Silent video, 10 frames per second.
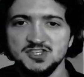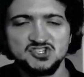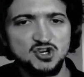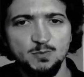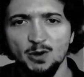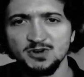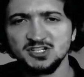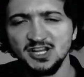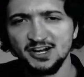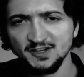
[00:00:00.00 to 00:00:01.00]
This is your moment of
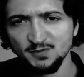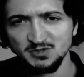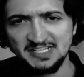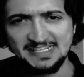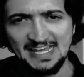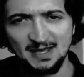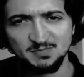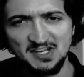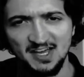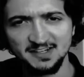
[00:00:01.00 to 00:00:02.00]
clarity from
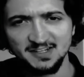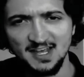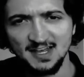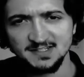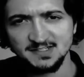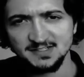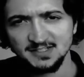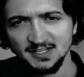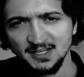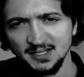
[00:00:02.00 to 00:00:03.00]
leadcamp.net.
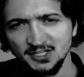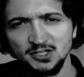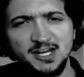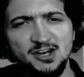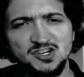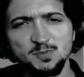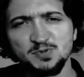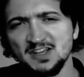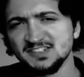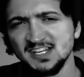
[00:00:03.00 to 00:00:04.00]
You'll hear your
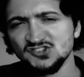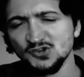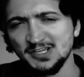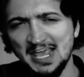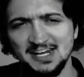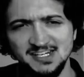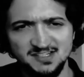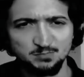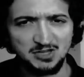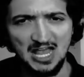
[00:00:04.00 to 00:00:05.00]
presidential candidates
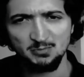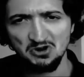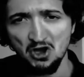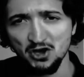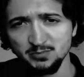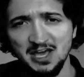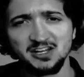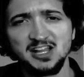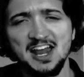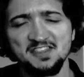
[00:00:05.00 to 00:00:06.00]
blabber on about a
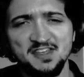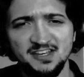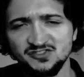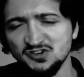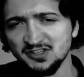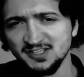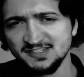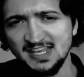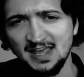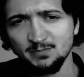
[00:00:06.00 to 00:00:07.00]
lot of things during this
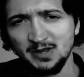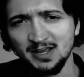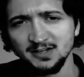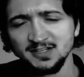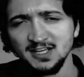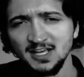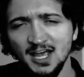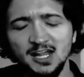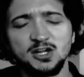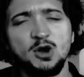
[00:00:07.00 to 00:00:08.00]
campaign.
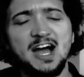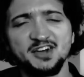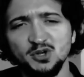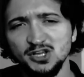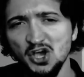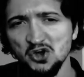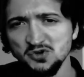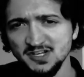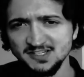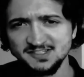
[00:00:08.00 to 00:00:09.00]
Hell, Ohio alone
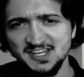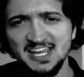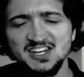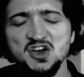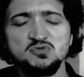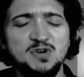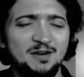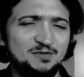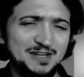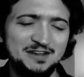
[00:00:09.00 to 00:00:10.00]
has seen
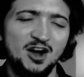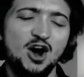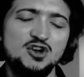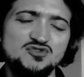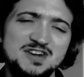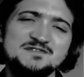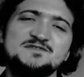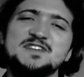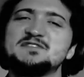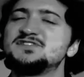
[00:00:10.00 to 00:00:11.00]
roughly
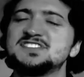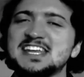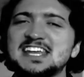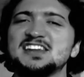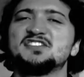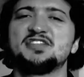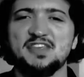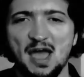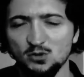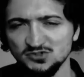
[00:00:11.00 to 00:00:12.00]

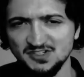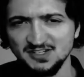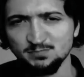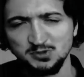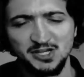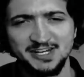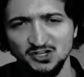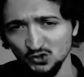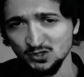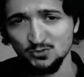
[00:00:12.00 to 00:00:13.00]
115,000
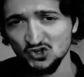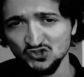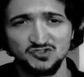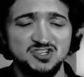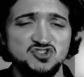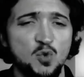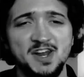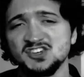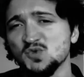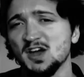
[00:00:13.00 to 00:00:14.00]
political commercials in
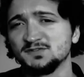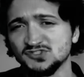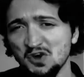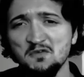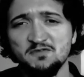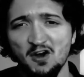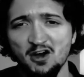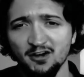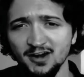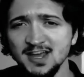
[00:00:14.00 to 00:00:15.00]
2012 so
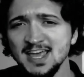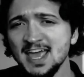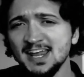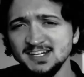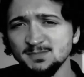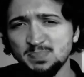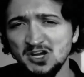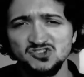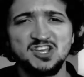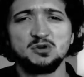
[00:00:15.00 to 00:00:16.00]
far, and it
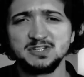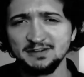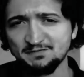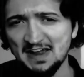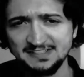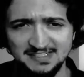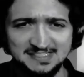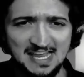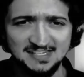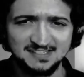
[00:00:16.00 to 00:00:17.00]
appears the only effect it's
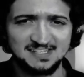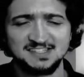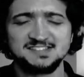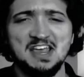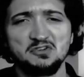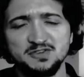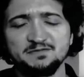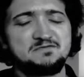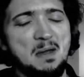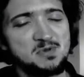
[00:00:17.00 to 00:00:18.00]
had is that the sales of
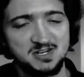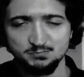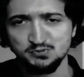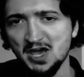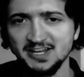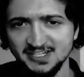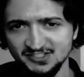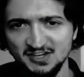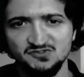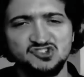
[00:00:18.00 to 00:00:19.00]
feminine
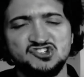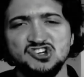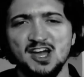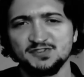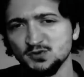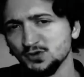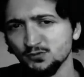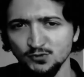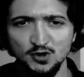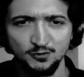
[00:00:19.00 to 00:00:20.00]
products have shot through the
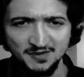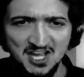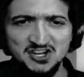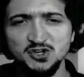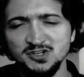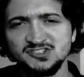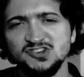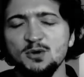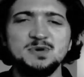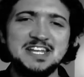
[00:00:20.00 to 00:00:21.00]
roof due to
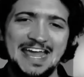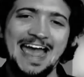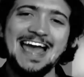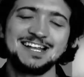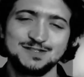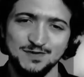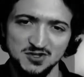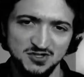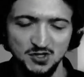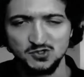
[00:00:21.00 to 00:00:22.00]
so many ads for
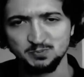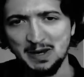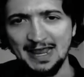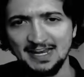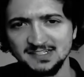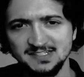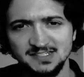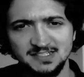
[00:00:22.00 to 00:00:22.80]
douchebags.